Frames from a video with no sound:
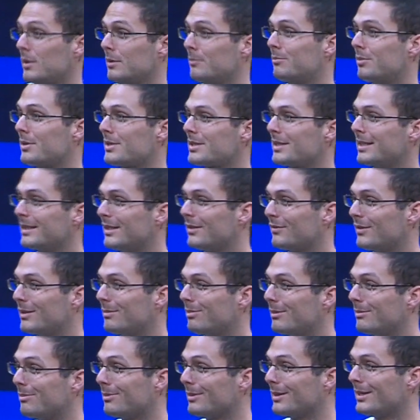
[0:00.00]
1% of the
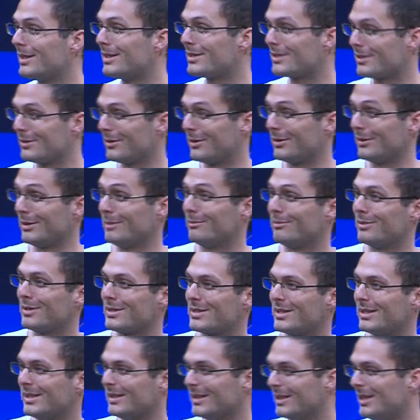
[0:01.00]
population, or in
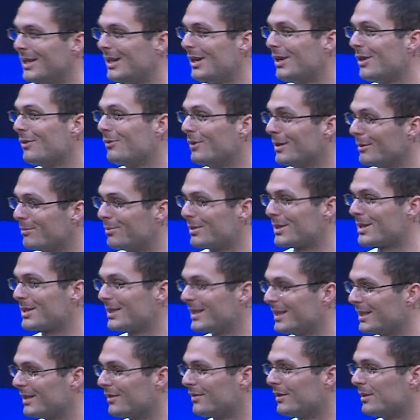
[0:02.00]
Brazil,
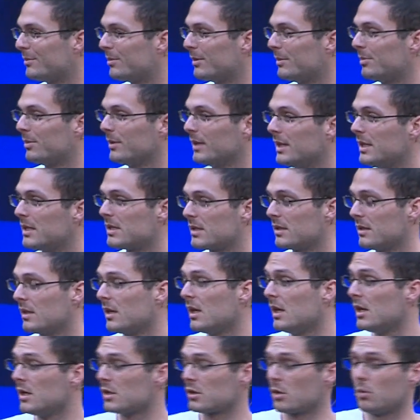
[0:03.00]
1% of the population.
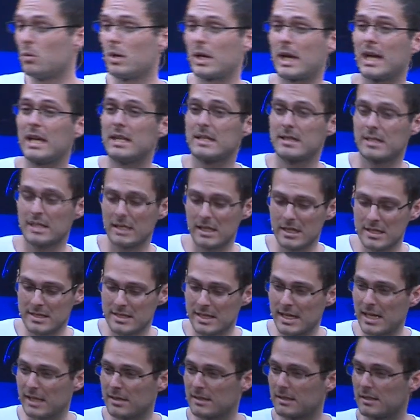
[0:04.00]
So what I say is
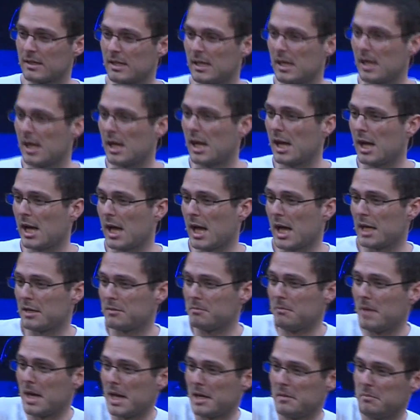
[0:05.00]
that
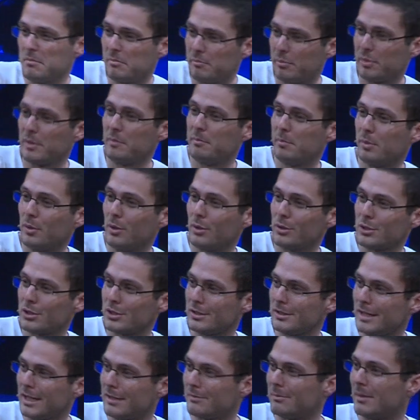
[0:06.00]
at my
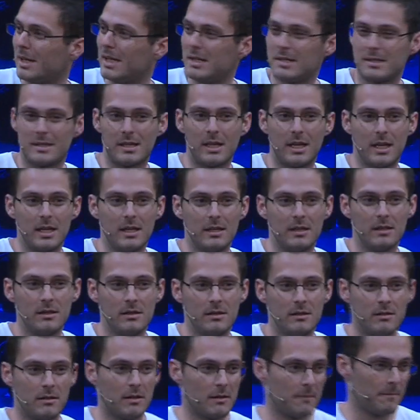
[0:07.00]
proportion, at my scale,
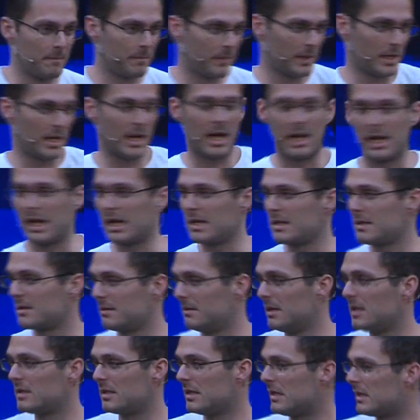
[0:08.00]
I guess
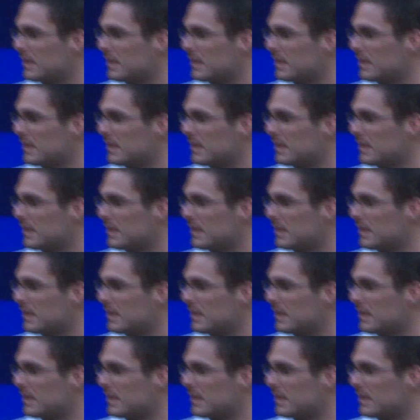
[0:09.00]
this